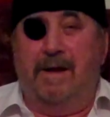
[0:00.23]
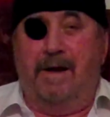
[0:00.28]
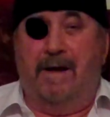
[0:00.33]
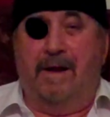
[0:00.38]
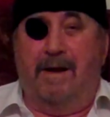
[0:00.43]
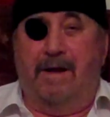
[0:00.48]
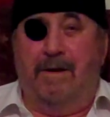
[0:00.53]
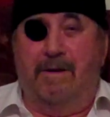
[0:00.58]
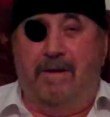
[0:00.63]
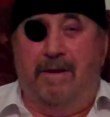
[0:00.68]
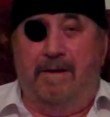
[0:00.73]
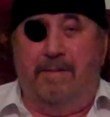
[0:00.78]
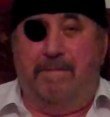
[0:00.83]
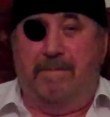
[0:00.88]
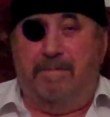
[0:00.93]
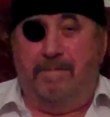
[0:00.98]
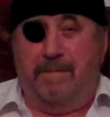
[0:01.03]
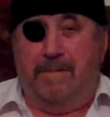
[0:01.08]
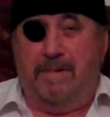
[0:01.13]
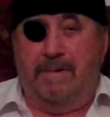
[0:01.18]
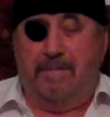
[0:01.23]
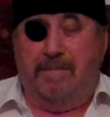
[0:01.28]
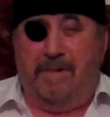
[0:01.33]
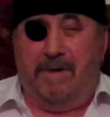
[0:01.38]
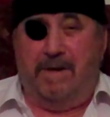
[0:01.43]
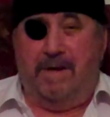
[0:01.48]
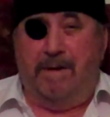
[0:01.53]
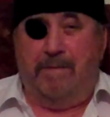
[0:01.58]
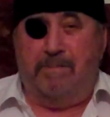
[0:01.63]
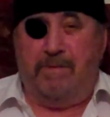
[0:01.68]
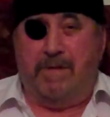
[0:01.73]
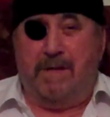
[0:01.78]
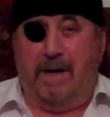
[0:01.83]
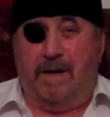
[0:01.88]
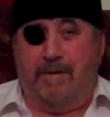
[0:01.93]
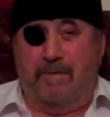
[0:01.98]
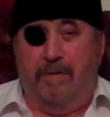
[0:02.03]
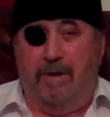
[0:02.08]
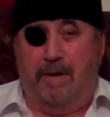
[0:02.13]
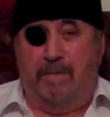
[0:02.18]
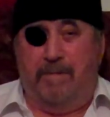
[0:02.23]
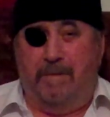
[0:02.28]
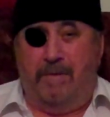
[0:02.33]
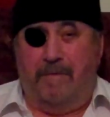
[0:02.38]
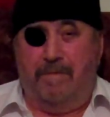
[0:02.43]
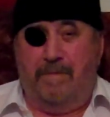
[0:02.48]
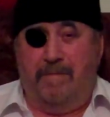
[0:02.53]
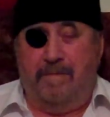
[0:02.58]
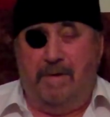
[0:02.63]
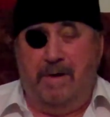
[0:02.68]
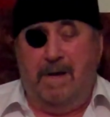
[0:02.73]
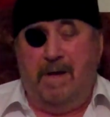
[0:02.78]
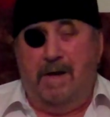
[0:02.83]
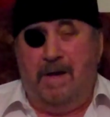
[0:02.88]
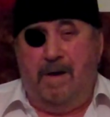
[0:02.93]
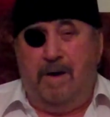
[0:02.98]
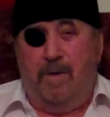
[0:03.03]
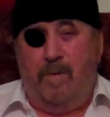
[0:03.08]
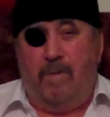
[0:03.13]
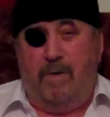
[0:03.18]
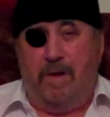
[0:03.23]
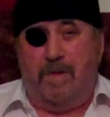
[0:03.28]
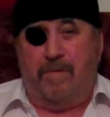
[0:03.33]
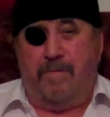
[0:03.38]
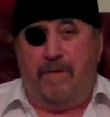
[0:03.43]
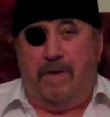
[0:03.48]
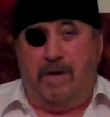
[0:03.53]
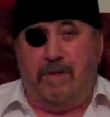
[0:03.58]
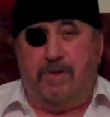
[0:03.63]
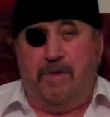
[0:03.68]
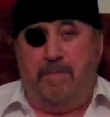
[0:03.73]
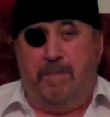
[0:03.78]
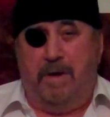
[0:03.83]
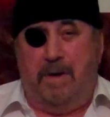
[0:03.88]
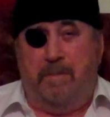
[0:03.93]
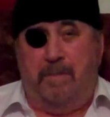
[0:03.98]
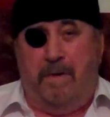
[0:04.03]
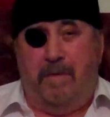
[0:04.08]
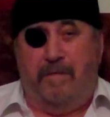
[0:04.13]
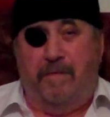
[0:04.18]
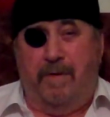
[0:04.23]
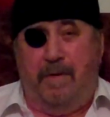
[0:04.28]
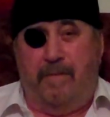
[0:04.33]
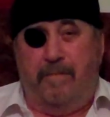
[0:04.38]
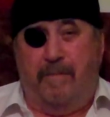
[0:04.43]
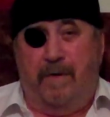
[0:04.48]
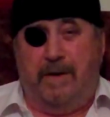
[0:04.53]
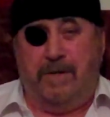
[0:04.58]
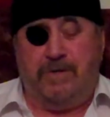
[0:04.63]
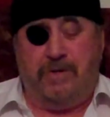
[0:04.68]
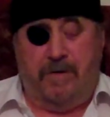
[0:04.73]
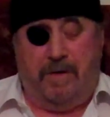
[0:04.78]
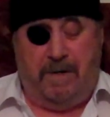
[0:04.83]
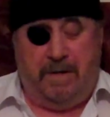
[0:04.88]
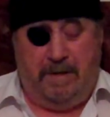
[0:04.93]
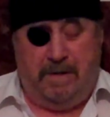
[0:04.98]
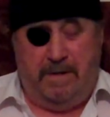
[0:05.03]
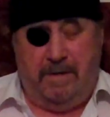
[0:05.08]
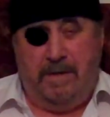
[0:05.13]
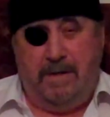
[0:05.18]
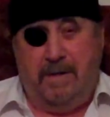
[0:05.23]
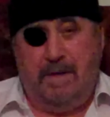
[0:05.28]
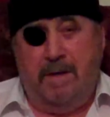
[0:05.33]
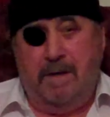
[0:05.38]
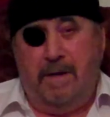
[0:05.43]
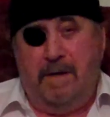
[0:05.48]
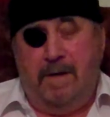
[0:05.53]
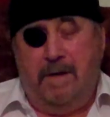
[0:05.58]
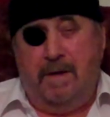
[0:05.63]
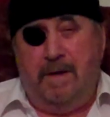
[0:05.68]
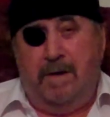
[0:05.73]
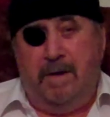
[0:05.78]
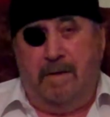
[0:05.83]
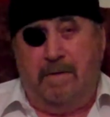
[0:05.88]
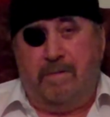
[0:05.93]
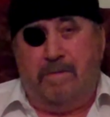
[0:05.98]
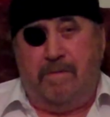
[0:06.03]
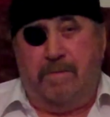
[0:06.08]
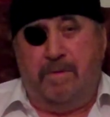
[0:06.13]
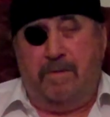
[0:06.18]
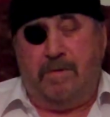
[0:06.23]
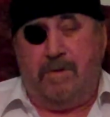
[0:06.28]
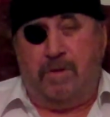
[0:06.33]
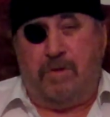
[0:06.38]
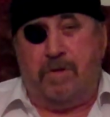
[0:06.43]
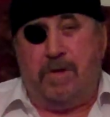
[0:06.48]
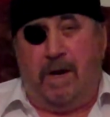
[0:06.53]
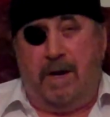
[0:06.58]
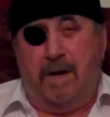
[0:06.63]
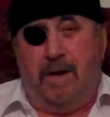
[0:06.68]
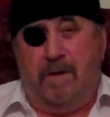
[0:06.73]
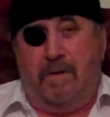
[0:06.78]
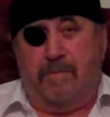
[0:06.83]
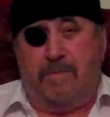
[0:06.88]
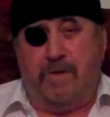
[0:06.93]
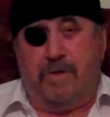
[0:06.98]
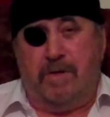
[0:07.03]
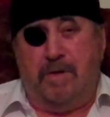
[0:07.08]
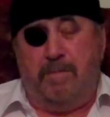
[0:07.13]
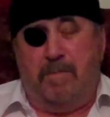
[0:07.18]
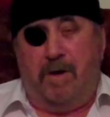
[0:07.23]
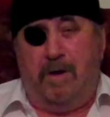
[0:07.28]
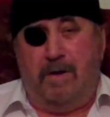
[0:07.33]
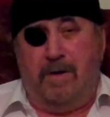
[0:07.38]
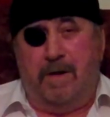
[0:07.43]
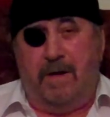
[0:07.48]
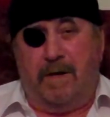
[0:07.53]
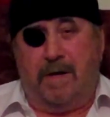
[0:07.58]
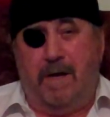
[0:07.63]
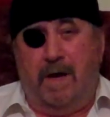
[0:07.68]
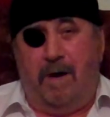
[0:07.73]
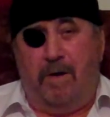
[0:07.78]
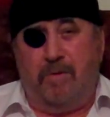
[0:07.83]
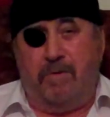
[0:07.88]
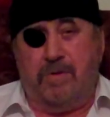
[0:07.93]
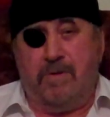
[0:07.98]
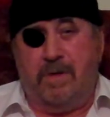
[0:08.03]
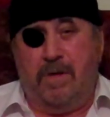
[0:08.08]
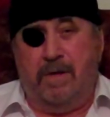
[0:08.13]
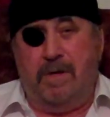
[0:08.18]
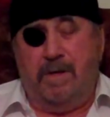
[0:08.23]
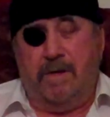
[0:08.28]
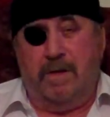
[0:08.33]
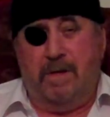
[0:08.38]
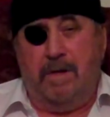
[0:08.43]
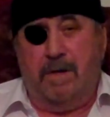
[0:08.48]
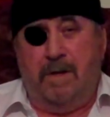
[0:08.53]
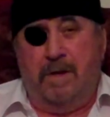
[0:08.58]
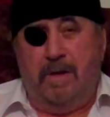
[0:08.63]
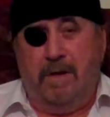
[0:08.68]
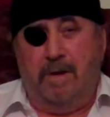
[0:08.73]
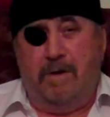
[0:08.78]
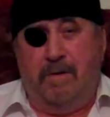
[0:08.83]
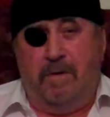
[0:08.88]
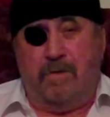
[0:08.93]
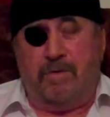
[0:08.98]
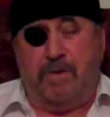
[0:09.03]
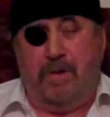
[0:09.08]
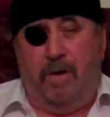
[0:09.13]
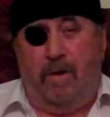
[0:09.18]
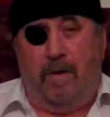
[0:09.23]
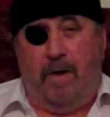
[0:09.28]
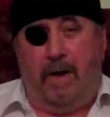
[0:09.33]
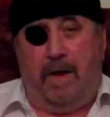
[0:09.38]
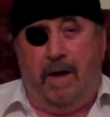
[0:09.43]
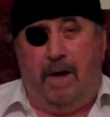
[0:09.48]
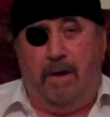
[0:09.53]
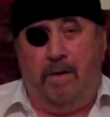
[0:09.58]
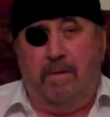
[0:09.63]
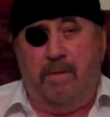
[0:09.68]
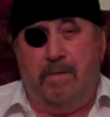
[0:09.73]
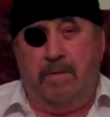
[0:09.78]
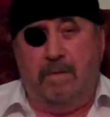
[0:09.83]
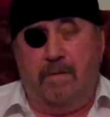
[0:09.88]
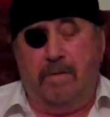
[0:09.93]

Hello there, my name's Doug Robb. always fancy being a bit of an adventurer and sailing off the Somalian coast not so long ago